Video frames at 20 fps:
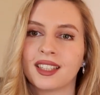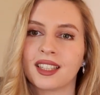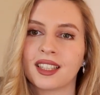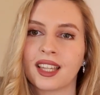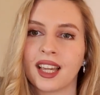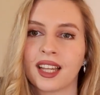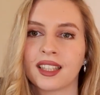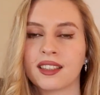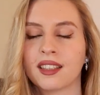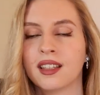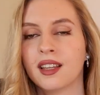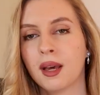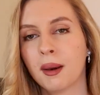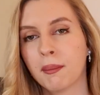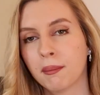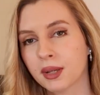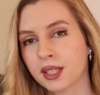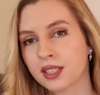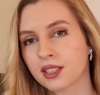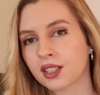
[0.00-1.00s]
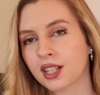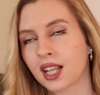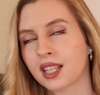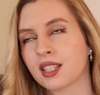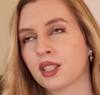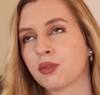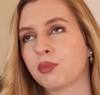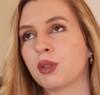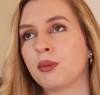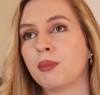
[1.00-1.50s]
get
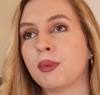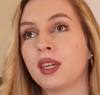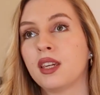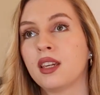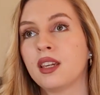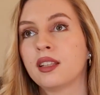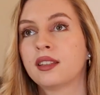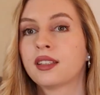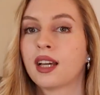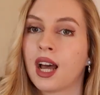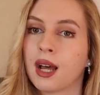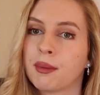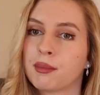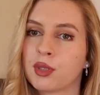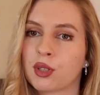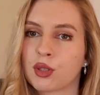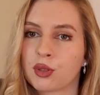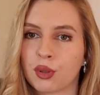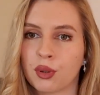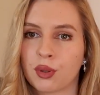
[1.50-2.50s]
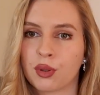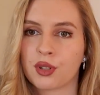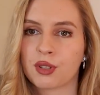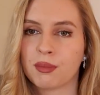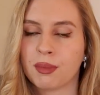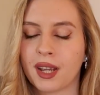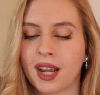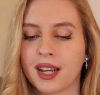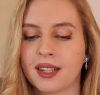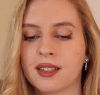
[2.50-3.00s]
masterclasses with me, tabs, scores,
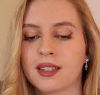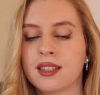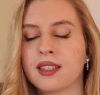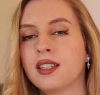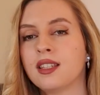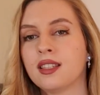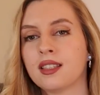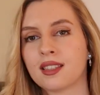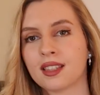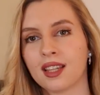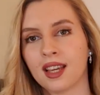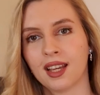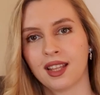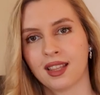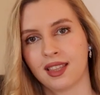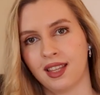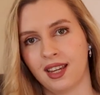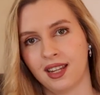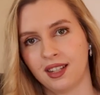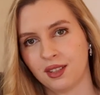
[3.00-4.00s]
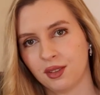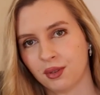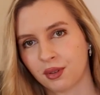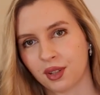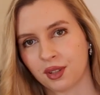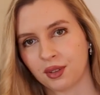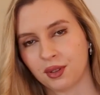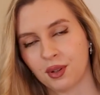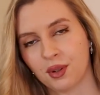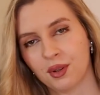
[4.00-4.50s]
behind the scenes, then you
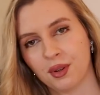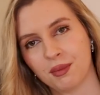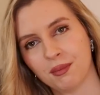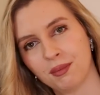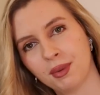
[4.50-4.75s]
can go on